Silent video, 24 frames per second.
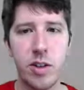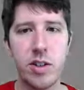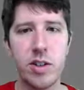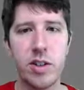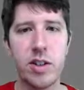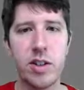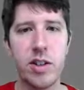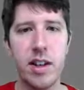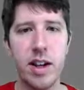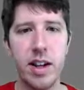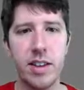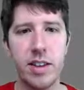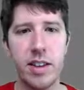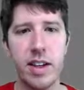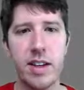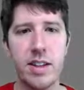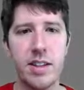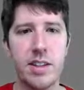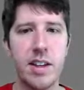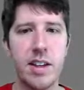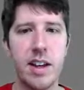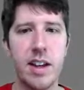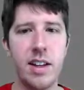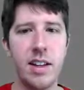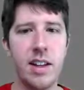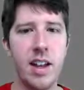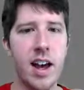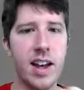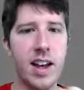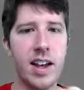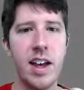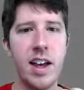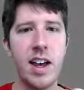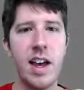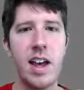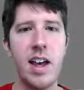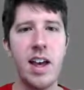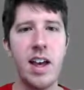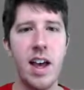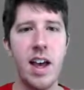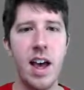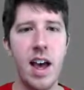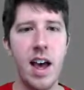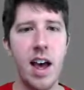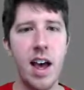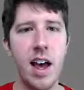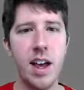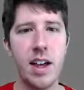can just click this and like,
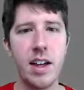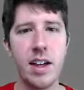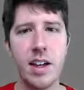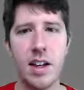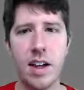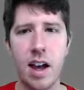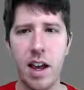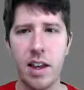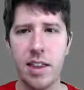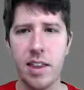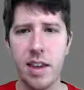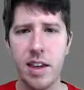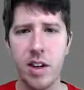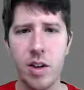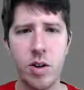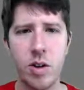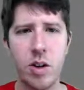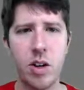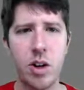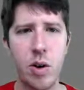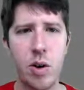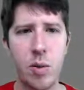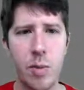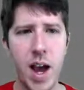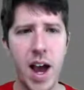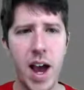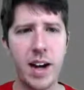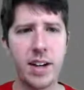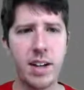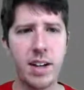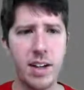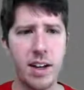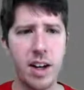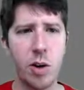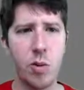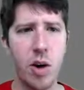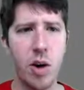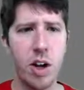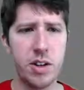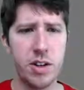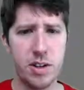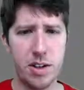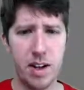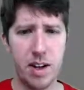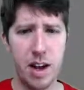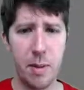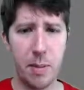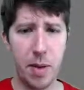I think you can go back to
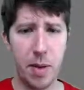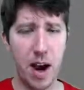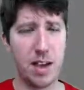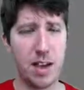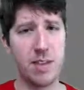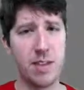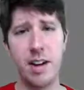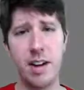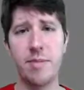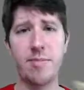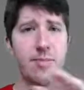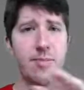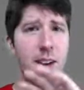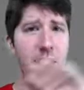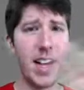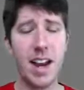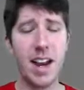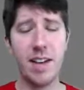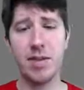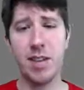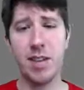nickwalter.python. I'd